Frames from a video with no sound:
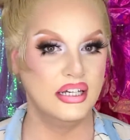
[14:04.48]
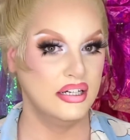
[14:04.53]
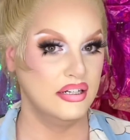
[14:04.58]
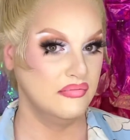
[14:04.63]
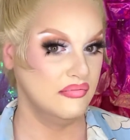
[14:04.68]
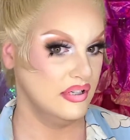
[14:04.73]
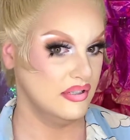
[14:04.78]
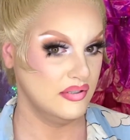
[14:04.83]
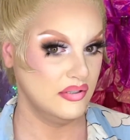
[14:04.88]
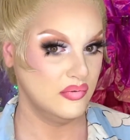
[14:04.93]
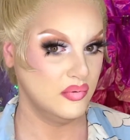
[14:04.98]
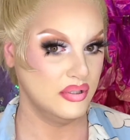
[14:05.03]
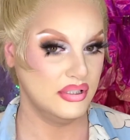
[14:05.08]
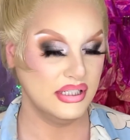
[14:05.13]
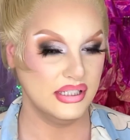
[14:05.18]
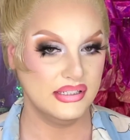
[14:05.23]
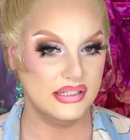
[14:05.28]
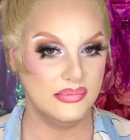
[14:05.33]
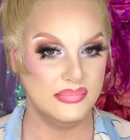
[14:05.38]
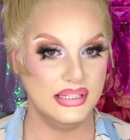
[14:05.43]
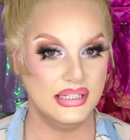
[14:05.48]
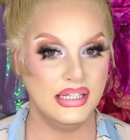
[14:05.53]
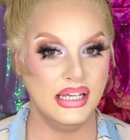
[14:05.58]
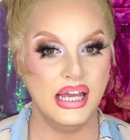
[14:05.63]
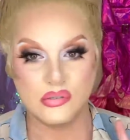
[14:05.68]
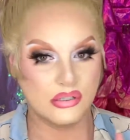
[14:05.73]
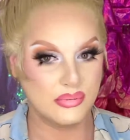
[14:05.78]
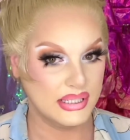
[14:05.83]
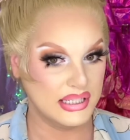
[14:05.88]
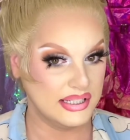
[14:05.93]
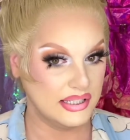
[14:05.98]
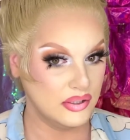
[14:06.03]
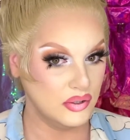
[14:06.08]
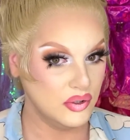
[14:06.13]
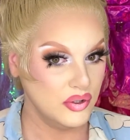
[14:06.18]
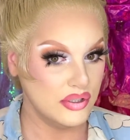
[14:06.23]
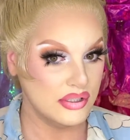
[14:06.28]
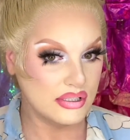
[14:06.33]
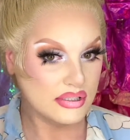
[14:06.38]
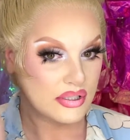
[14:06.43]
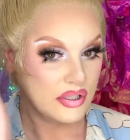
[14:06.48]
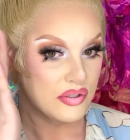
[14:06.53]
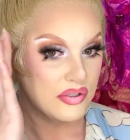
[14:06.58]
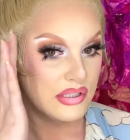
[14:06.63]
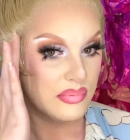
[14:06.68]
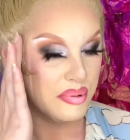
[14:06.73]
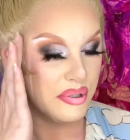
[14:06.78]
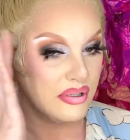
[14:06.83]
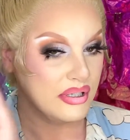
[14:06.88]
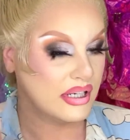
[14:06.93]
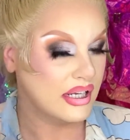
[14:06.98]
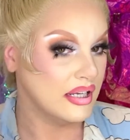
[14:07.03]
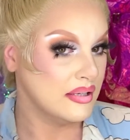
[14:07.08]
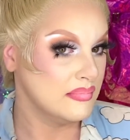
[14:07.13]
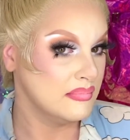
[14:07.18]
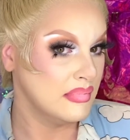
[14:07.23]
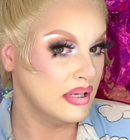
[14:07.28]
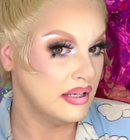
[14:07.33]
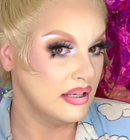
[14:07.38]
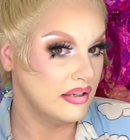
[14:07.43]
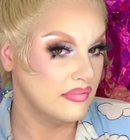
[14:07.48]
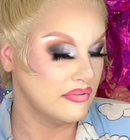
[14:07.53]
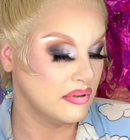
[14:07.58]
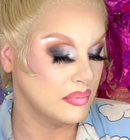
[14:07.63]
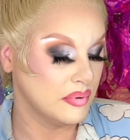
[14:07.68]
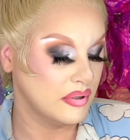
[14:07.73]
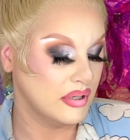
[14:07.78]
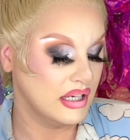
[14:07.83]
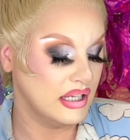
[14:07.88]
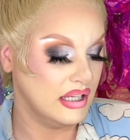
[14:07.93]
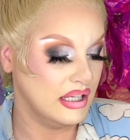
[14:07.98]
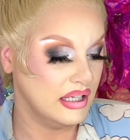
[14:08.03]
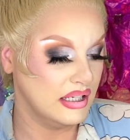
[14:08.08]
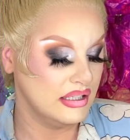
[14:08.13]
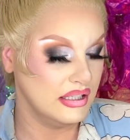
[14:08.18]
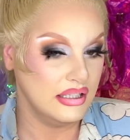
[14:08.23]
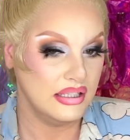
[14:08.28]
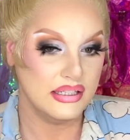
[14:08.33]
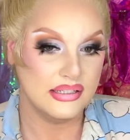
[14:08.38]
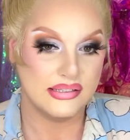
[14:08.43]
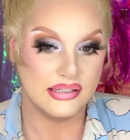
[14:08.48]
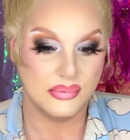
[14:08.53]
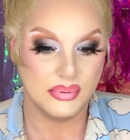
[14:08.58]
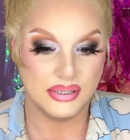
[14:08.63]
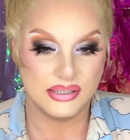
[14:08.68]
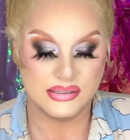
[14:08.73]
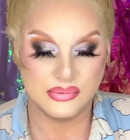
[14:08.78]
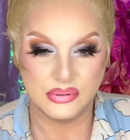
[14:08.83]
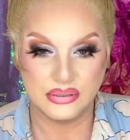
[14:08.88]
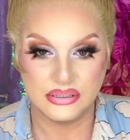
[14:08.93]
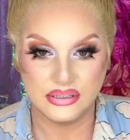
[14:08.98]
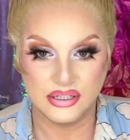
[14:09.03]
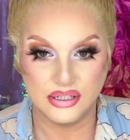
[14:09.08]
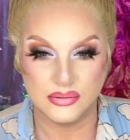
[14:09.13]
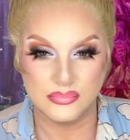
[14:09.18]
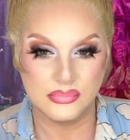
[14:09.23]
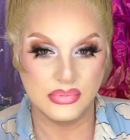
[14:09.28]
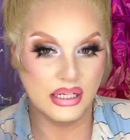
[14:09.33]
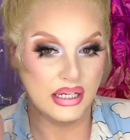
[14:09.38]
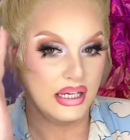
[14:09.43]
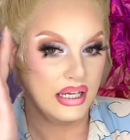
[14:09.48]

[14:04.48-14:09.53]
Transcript: Russell's watching something. About the glues. So spirit gum from Kryolan is the best spirit gum.